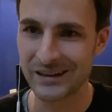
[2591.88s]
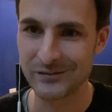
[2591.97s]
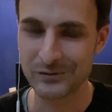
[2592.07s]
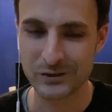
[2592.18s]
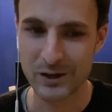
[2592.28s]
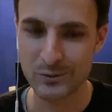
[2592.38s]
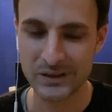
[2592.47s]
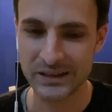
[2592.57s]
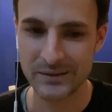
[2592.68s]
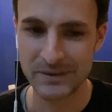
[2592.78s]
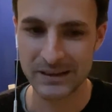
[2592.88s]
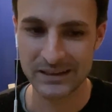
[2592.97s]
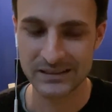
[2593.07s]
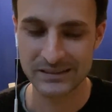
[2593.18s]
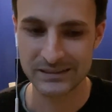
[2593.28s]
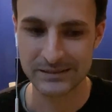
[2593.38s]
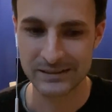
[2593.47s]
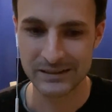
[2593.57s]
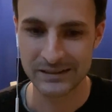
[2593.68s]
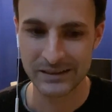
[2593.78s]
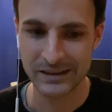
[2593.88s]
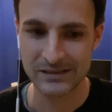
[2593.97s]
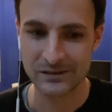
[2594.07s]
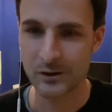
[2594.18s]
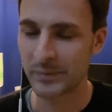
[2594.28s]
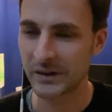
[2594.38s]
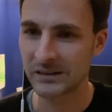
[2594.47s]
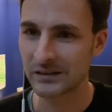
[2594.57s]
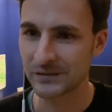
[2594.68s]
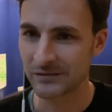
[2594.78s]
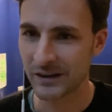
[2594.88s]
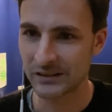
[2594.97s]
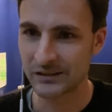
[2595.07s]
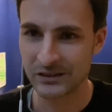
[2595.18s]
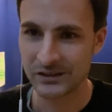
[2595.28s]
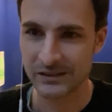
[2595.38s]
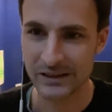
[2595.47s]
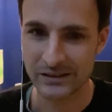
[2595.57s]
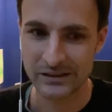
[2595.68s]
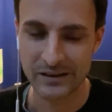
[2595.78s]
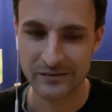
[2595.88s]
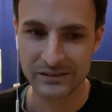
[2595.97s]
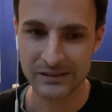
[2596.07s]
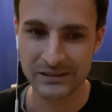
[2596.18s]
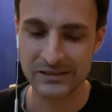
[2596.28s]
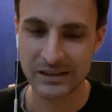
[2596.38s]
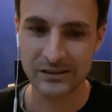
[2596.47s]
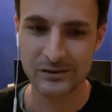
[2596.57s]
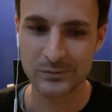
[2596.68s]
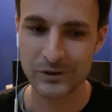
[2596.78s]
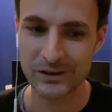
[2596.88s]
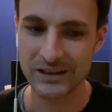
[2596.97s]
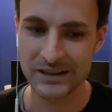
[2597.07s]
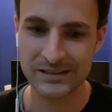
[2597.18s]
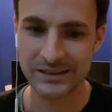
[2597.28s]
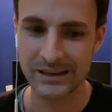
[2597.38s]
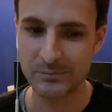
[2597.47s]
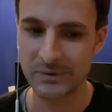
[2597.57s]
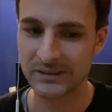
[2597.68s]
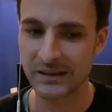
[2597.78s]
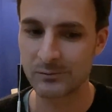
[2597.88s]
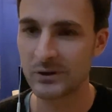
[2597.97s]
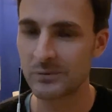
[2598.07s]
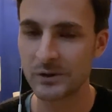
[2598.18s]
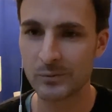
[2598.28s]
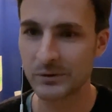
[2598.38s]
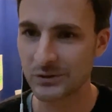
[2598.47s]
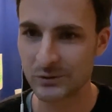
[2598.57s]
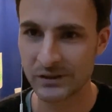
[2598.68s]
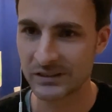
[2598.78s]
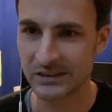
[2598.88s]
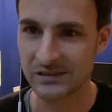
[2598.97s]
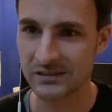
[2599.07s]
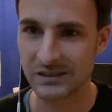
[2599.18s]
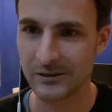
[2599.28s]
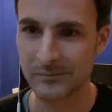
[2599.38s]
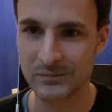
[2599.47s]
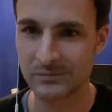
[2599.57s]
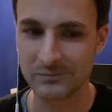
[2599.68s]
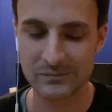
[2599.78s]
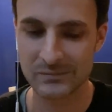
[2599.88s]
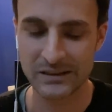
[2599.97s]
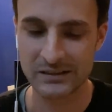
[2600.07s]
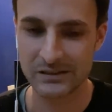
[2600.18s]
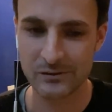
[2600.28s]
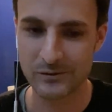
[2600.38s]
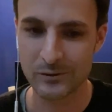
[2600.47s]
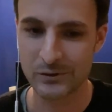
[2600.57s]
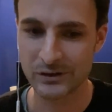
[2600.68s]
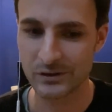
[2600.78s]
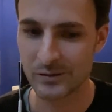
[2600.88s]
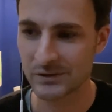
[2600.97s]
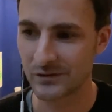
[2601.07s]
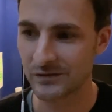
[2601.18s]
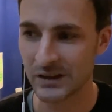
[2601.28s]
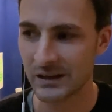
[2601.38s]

For now, we keep that as a competitive advantage and haven't decided to monetize it yet, but there will be opportunities later down the road in terms of